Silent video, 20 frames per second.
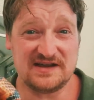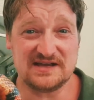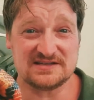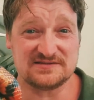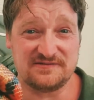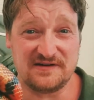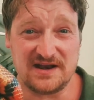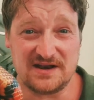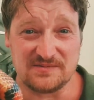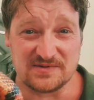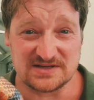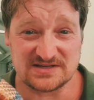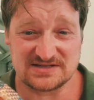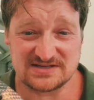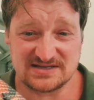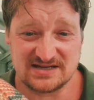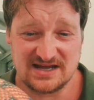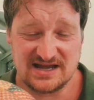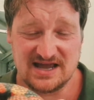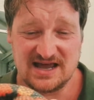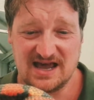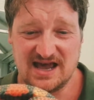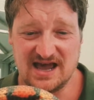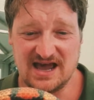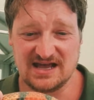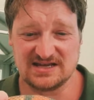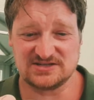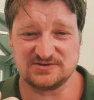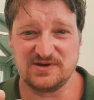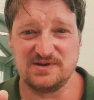it's venomous.
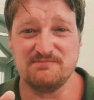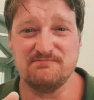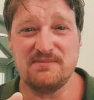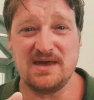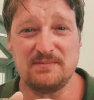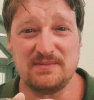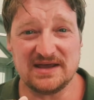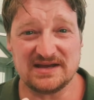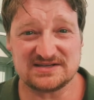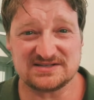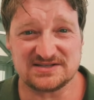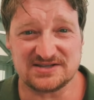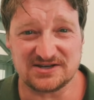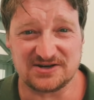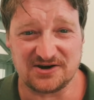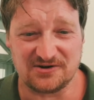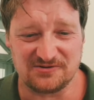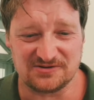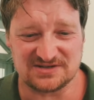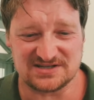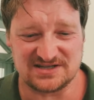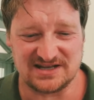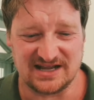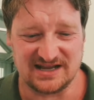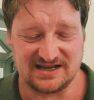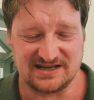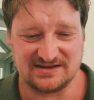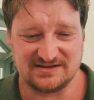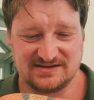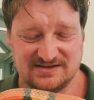So it mimics the coral
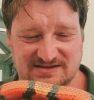snake.